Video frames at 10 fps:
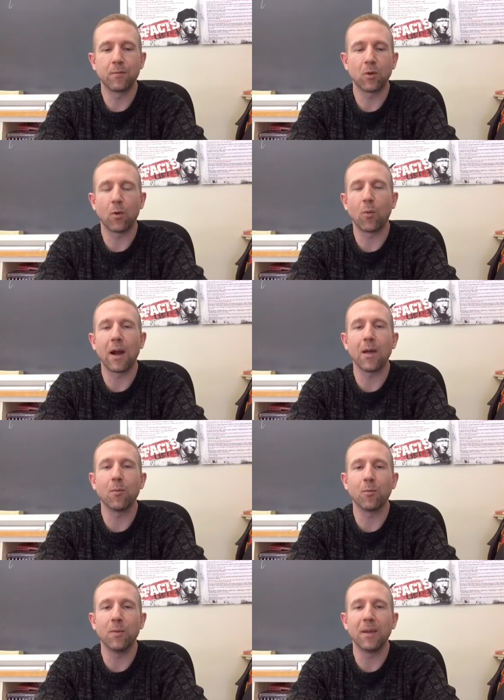sort of what I
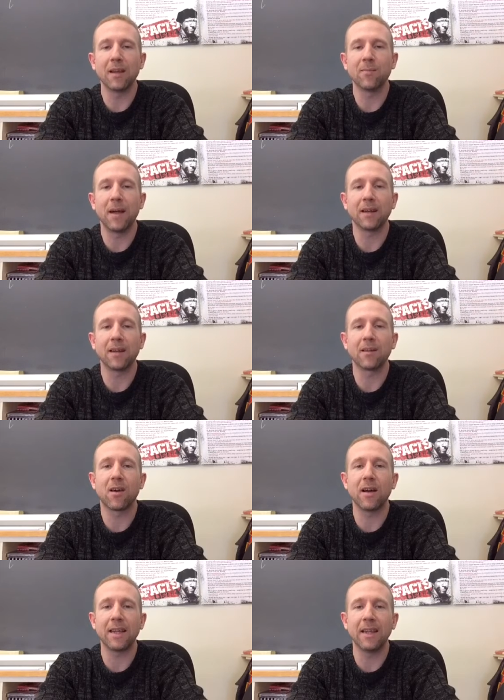would be expecting, I
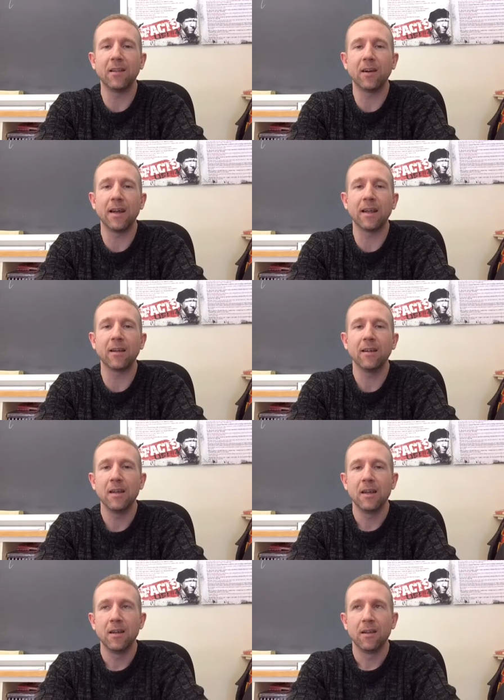taught e-learning
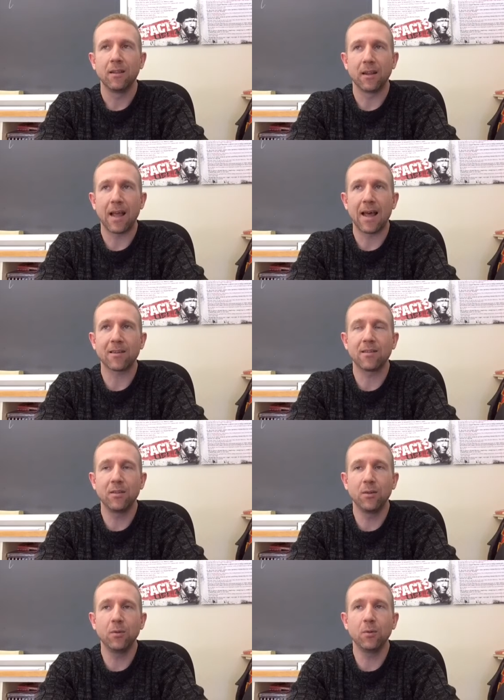the last
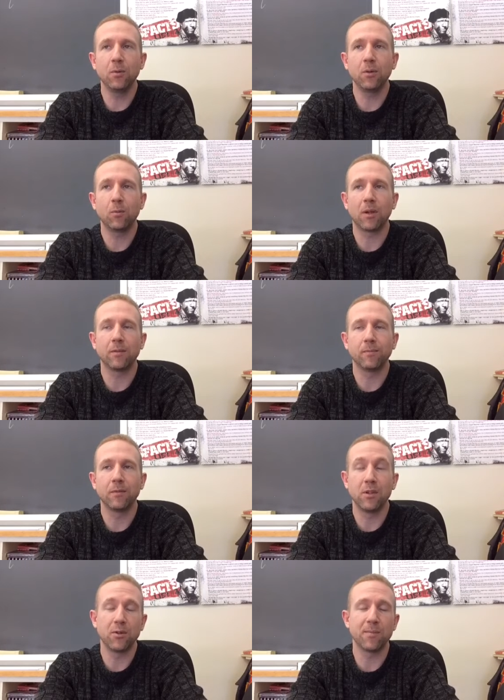2
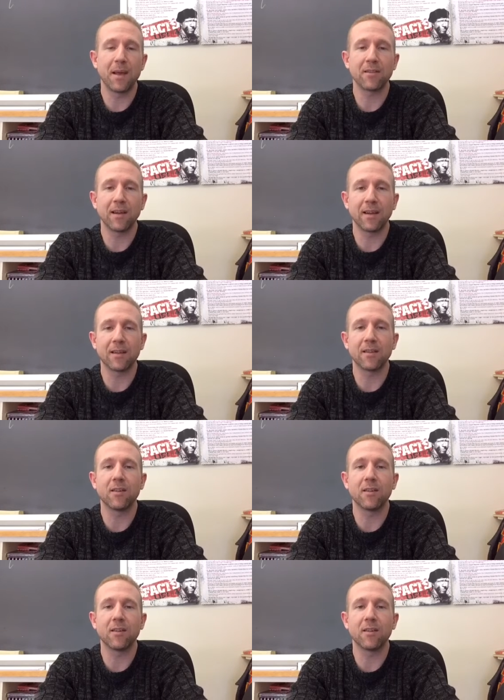semesters, I guess.